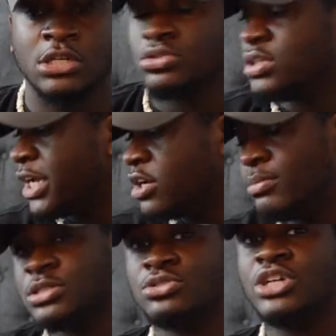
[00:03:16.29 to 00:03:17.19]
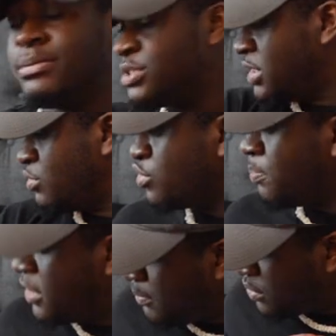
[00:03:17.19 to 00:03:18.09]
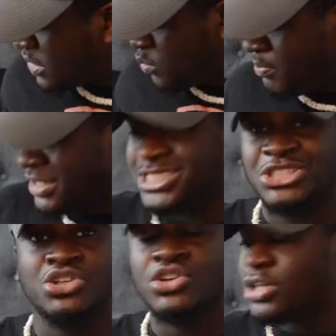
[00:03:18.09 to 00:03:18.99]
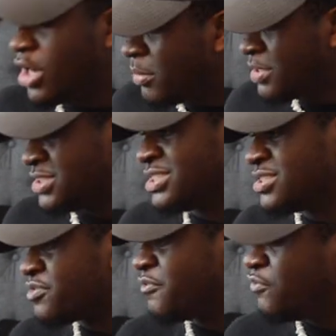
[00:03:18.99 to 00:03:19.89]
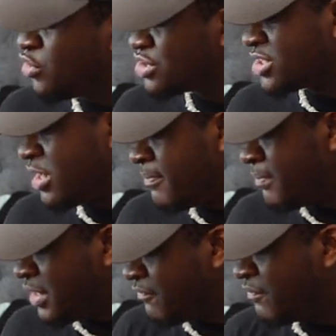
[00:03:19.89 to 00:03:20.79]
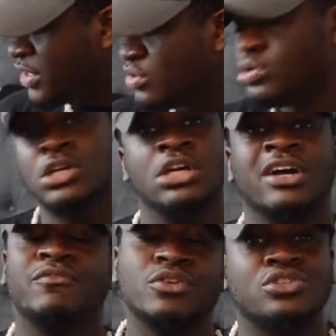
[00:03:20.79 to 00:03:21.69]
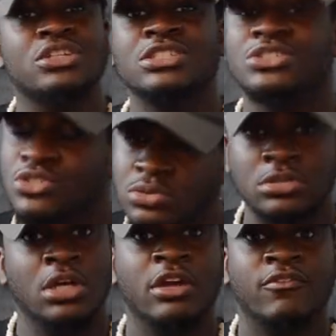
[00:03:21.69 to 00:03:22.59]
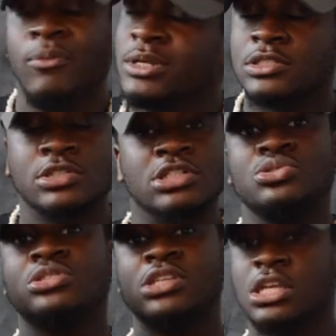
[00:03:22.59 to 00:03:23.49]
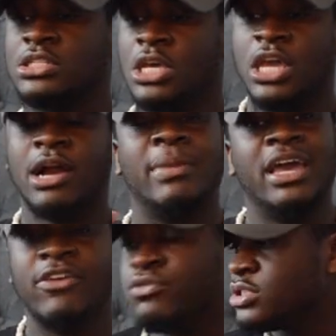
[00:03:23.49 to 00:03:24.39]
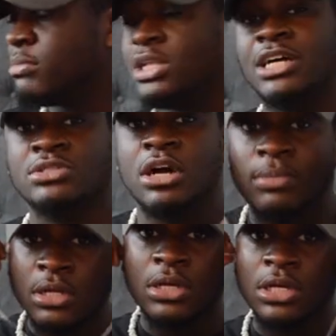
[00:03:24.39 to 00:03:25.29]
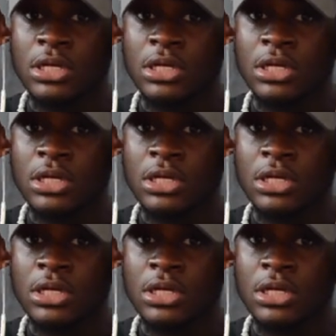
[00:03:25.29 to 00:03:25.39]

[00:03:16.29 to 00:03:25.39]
So like, comment, subscribe, and share with your peoples. And we about to turn up because this is a four something minute video. four thirty-two, four minutes and thirty-two seconds. Got my headphones, got my laptop.